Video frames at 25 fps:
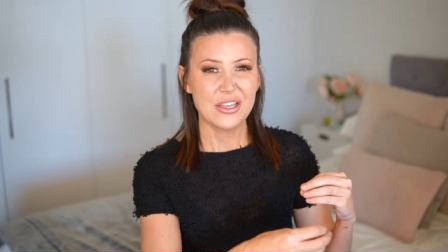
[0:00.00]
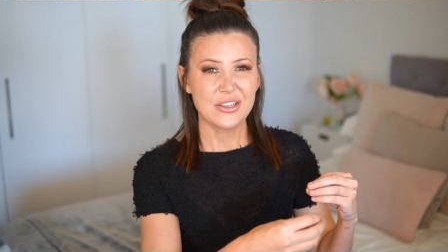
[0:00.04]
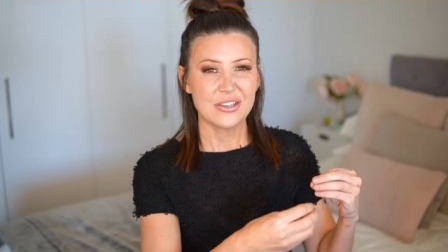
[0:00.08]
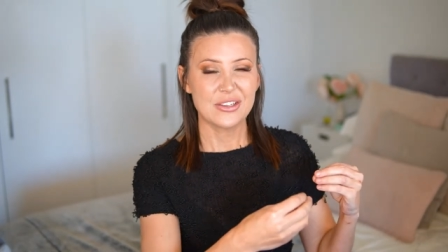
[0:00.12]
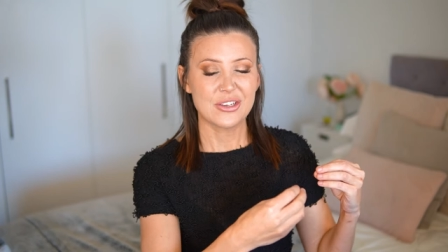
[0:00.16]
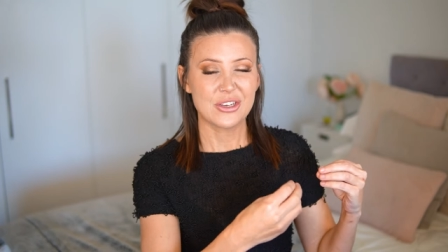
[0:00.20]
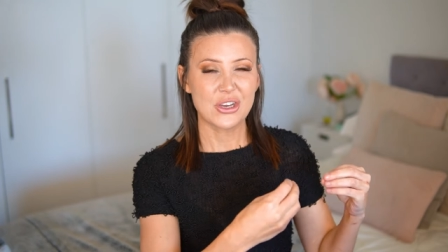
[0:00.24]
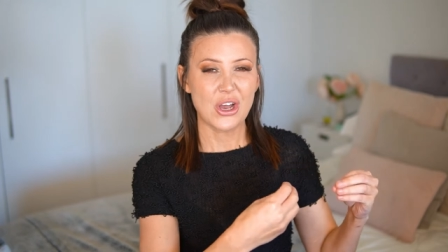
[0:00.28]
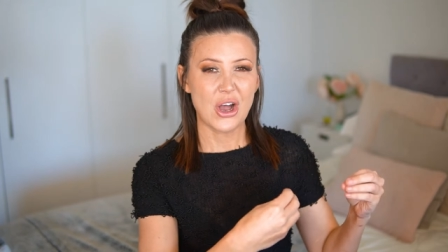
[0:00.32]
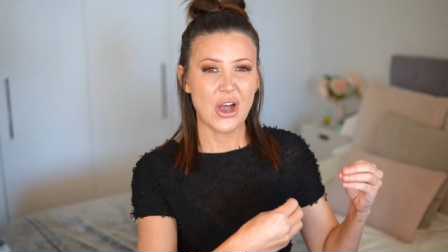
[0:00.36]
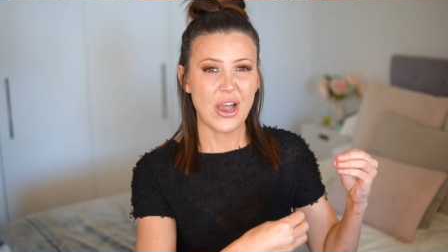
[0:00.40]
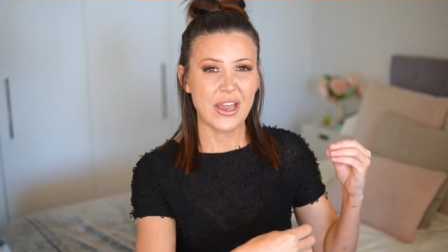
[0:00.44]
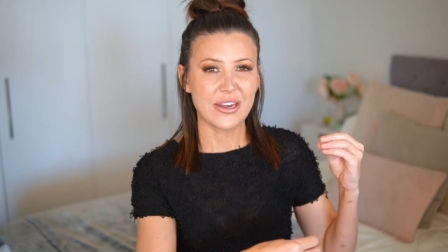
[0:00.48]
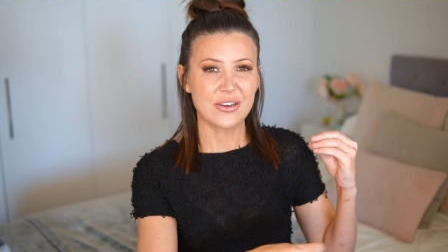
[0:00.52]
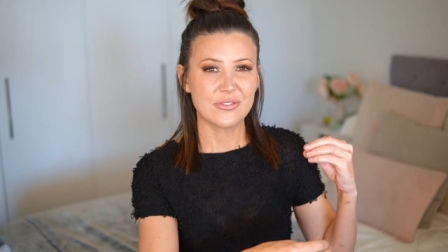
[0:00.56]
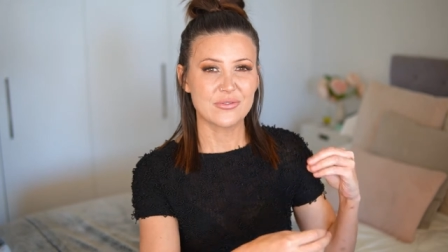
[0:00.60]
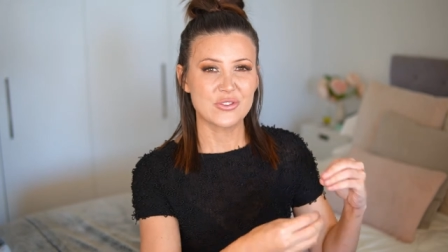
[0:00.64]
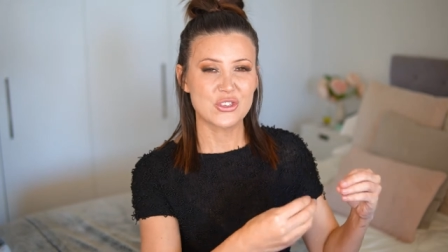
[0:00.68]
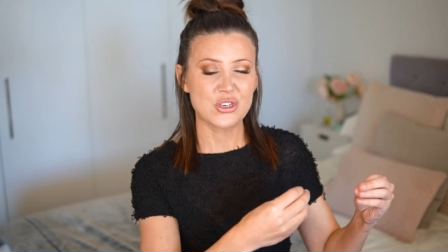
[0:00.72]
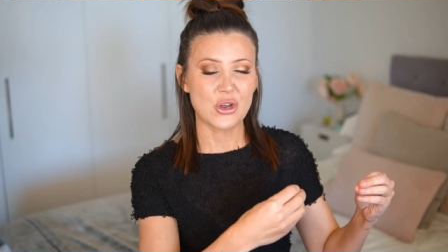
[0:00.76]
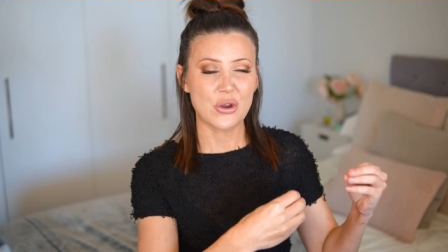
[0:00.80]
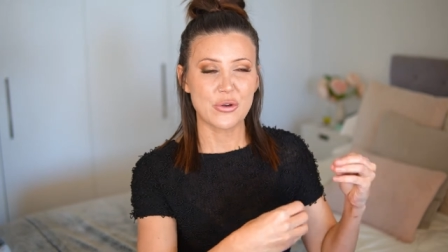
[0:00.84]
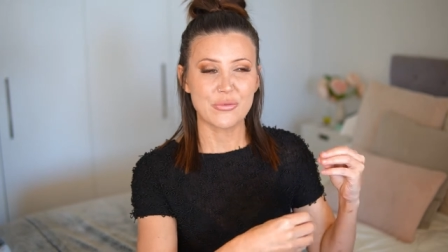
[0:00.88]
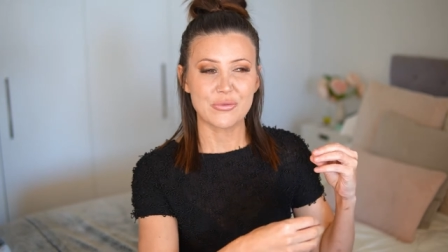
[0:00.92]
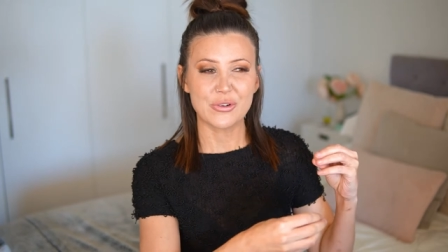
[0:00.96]
you kind
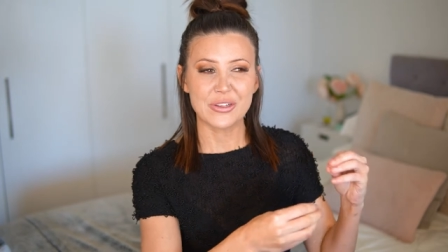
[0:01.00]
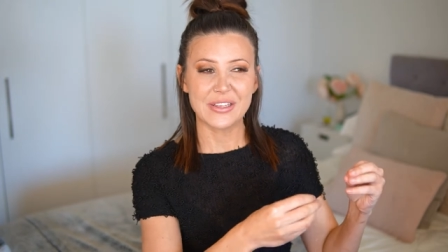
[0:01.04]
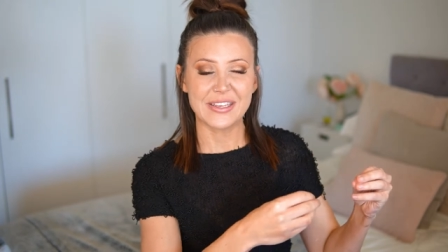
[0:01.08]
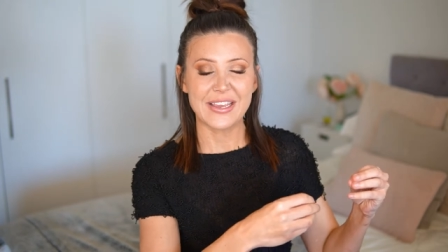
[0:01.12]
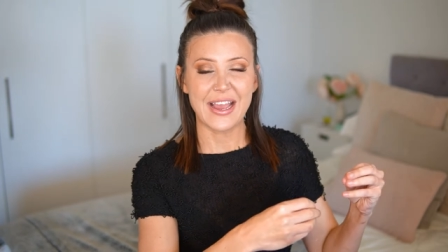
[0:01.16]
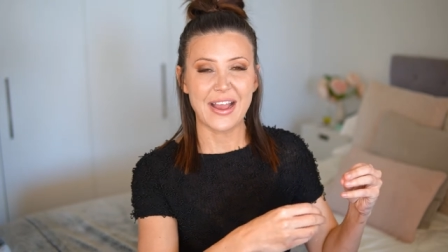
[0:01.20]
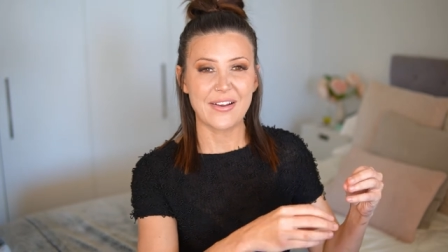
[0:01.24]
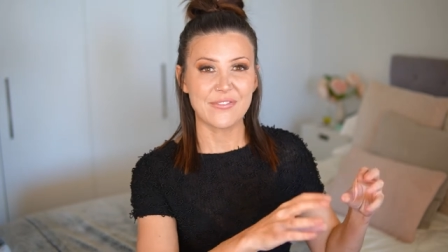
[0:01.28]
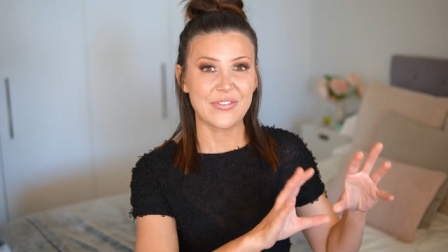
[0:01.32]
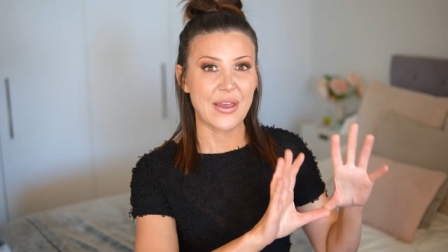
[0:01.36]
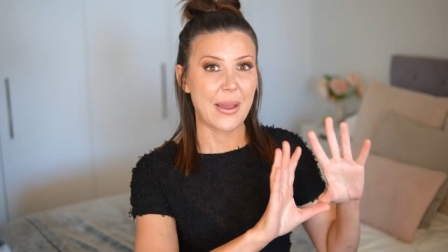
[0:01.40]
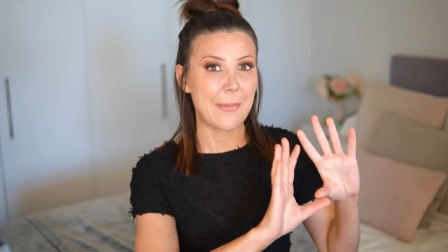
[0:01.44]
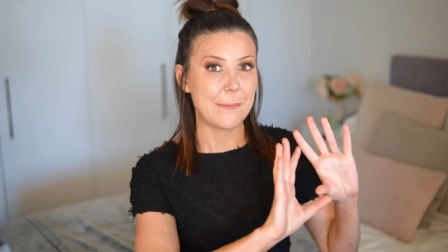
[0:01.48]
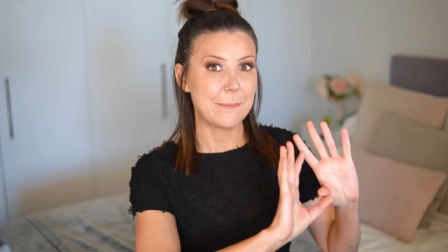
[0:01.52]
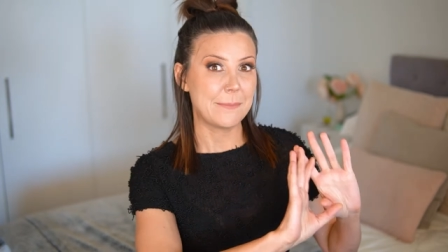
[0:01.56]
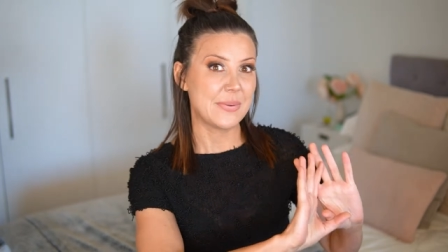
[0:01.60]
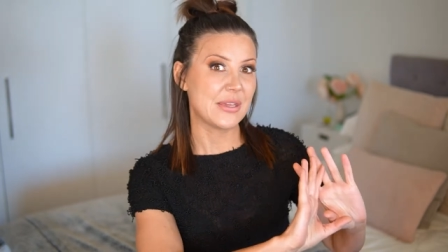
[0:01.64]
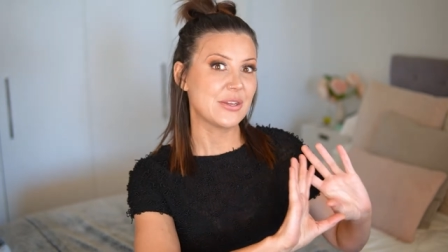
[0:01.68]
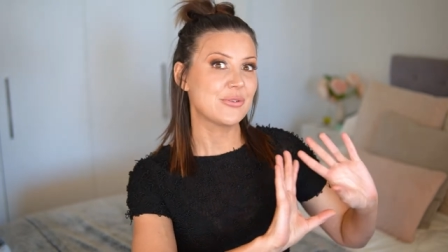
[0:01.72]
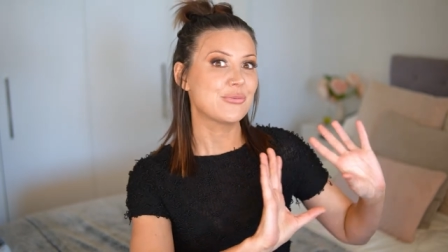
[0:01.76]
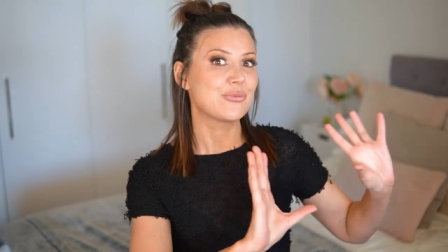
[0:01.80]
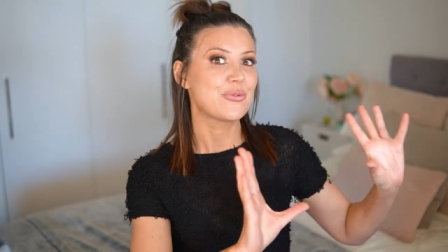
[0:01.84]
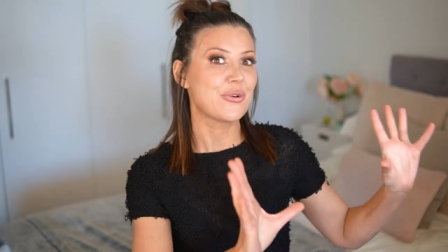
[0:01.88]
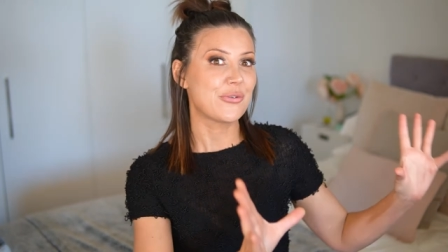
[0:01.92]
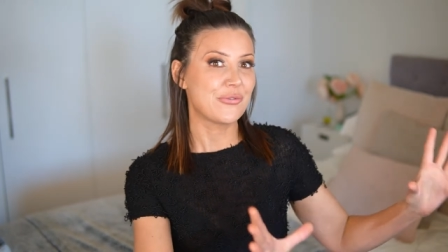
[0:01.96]
of don't really have that
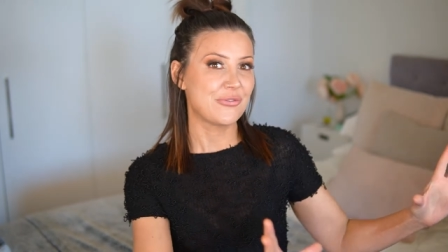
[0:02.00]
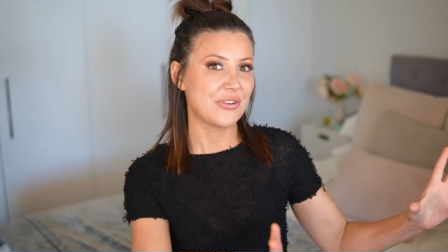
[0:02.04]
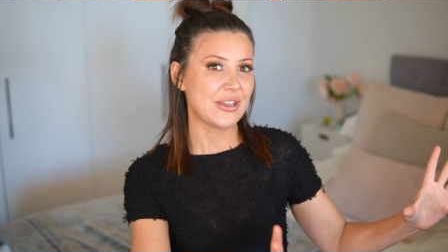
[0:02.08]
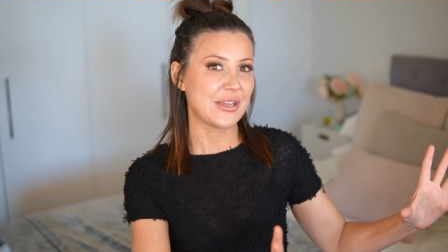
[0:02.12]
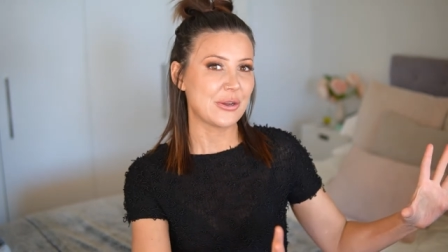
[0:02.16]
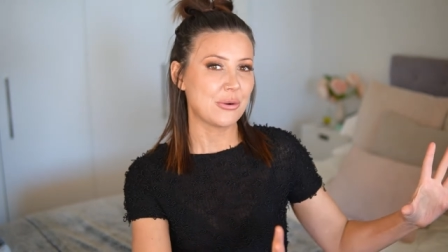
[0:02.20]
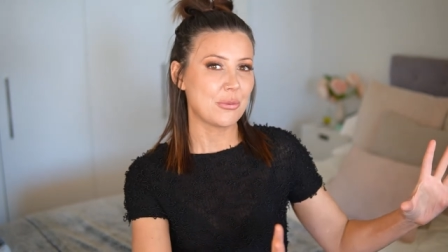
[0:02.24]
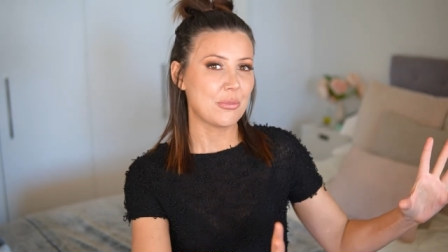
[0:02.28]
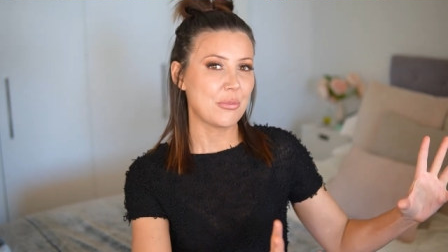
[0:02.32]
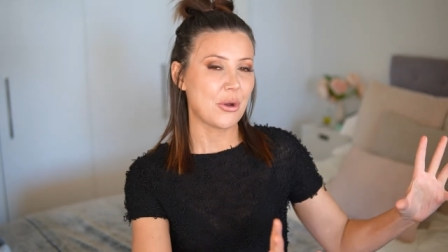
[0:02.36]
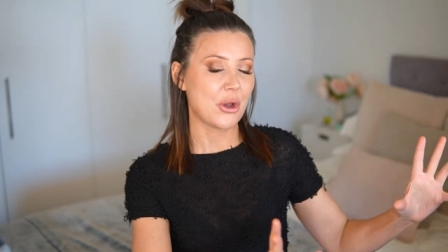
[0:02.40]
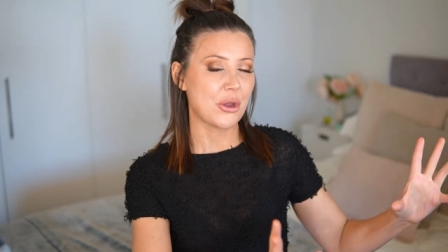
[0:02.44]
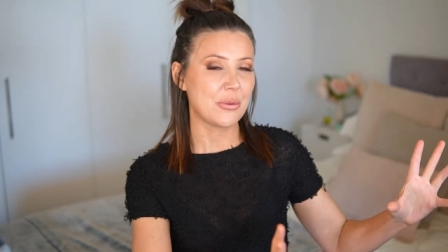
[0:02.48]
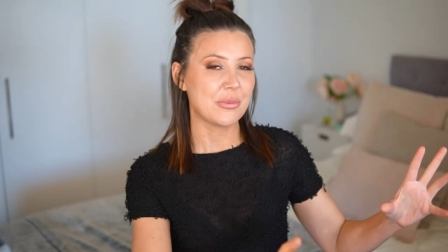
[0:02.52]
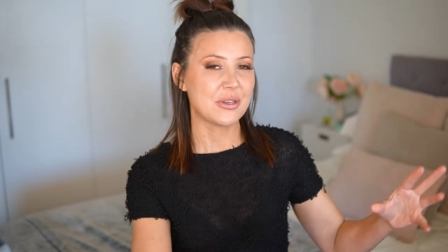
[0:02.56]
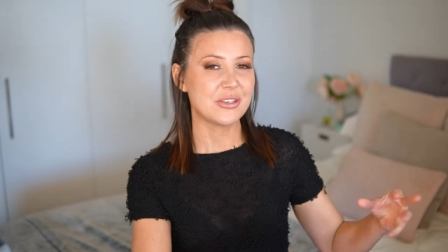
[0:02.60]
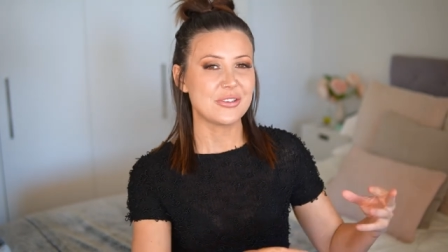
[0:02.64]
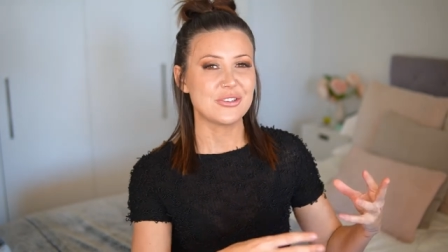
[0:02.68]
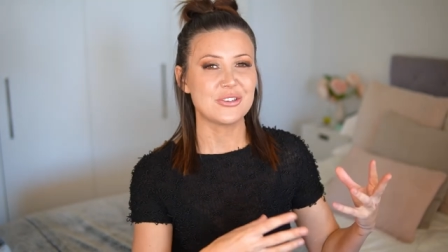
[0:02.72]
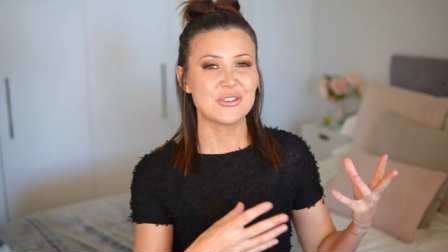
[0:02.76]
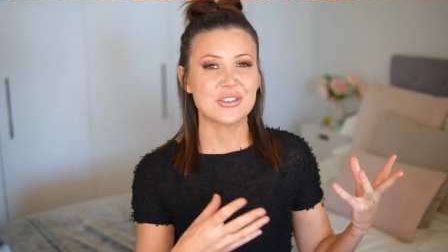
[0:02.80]
big reveal moment.